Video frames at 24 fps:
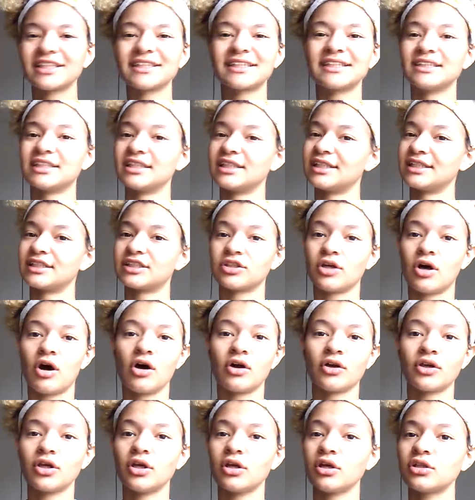listen to this
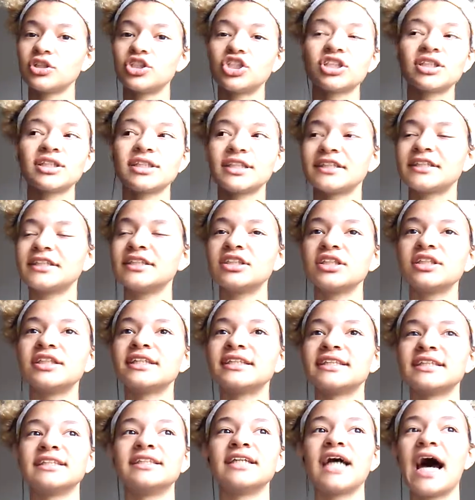song. Just listen to
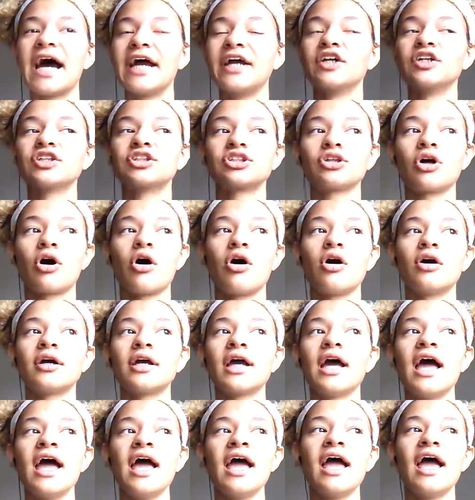this entire
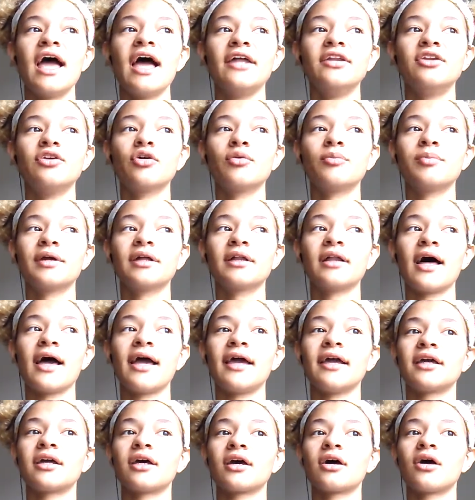song and you'll be
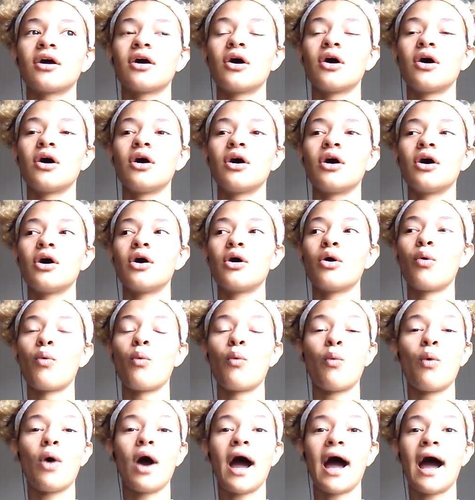like,
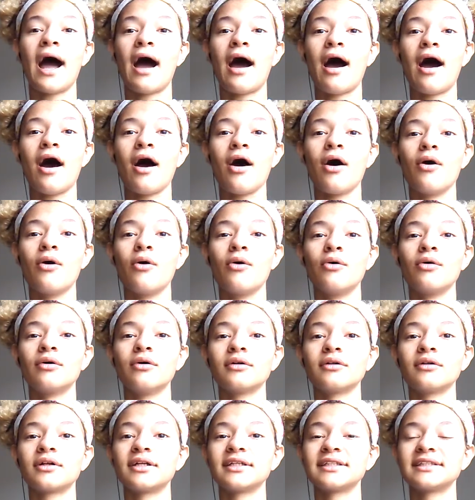wow.
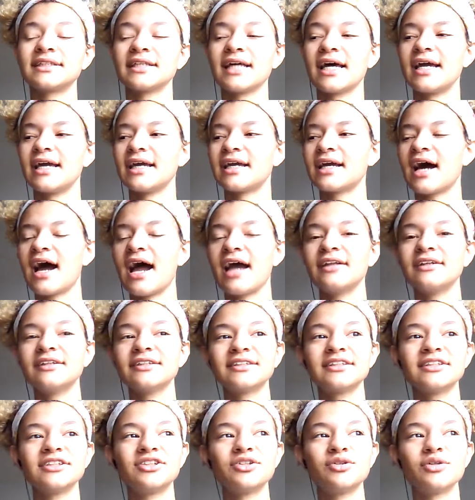Cause like I
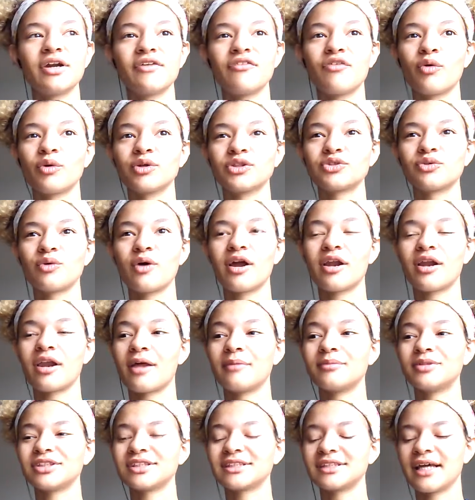listen to it every once in a while and
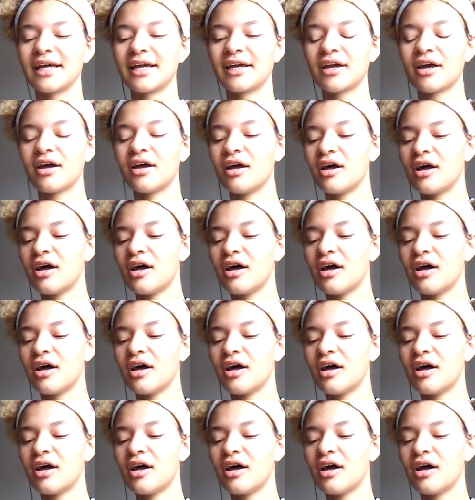I'm just like,